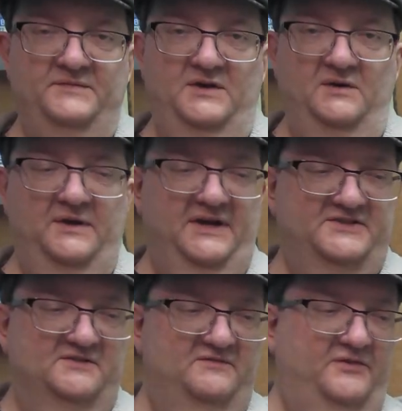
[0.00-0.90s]
You know,
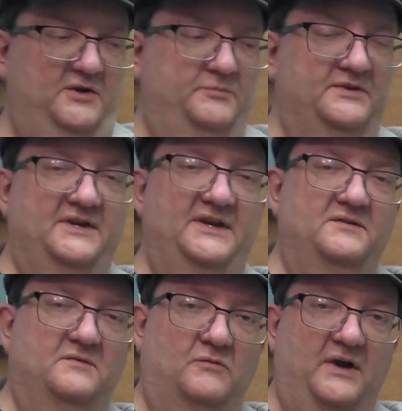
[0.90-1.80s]
excellent fighter
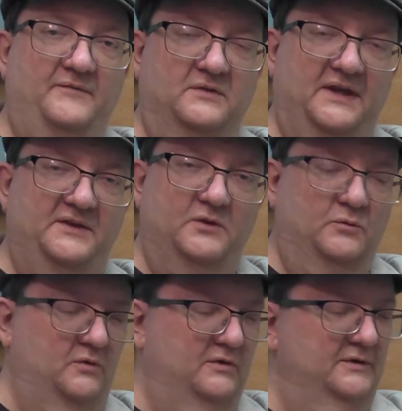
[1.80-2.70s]
plane, arrived late in the
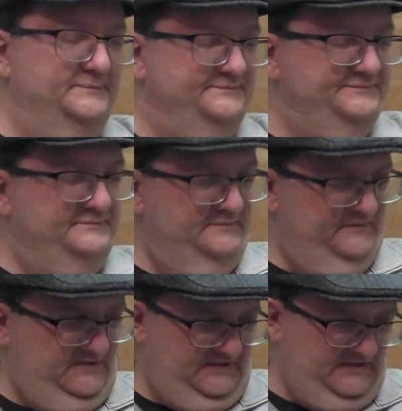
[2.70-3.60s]
war,
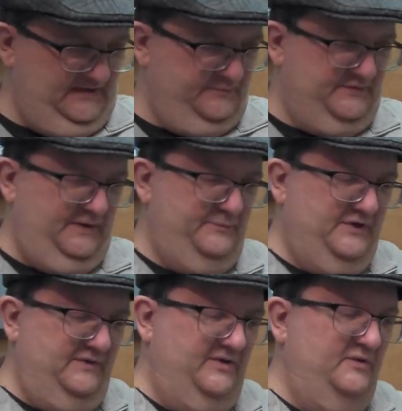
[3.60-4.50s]
didn't have that
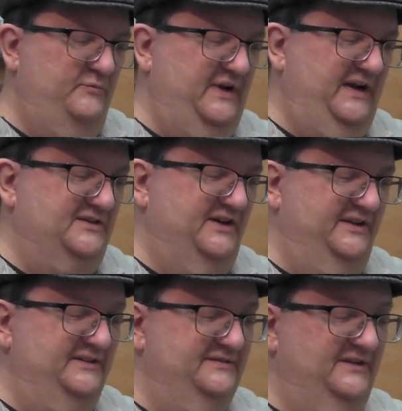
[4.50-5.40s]
big of an impact
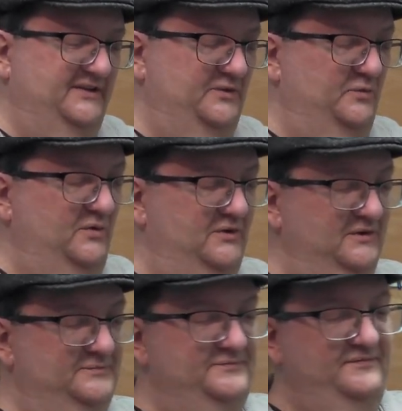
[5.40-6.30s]
on, on the war.